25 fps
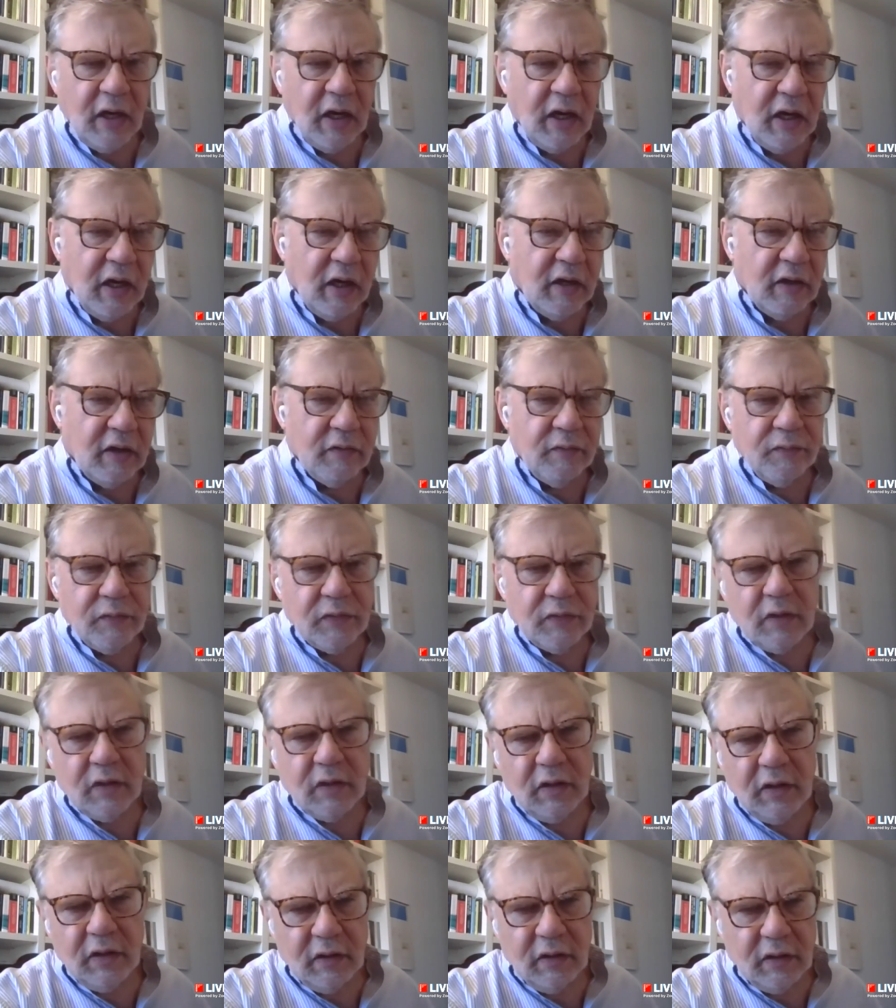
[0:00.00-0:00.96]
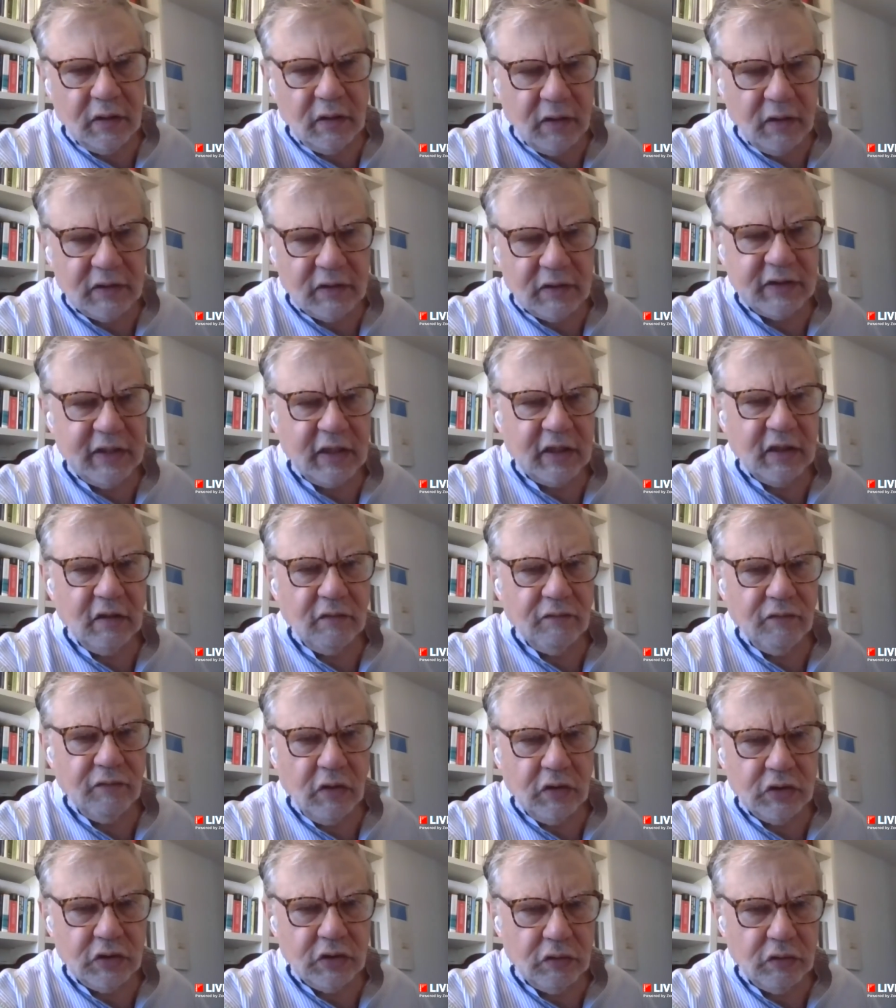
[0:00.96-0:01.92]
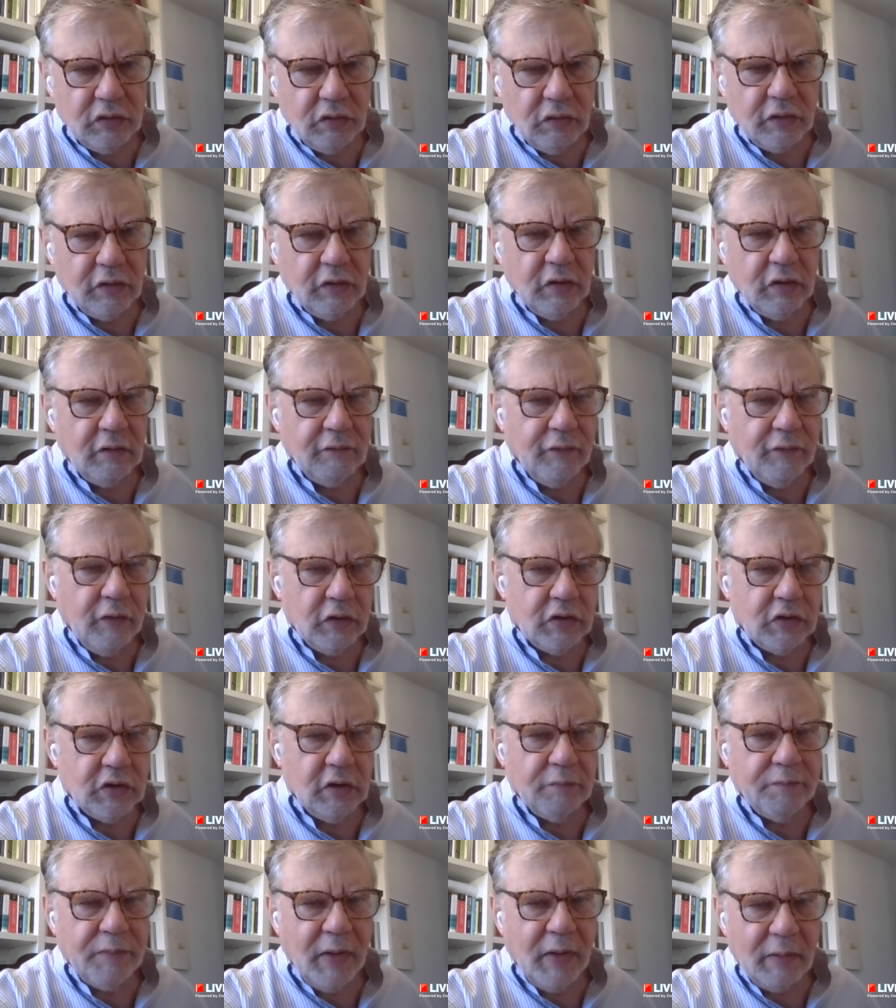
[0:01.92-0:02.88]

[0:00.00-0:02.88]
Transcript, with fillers: uh, in a second version or third version,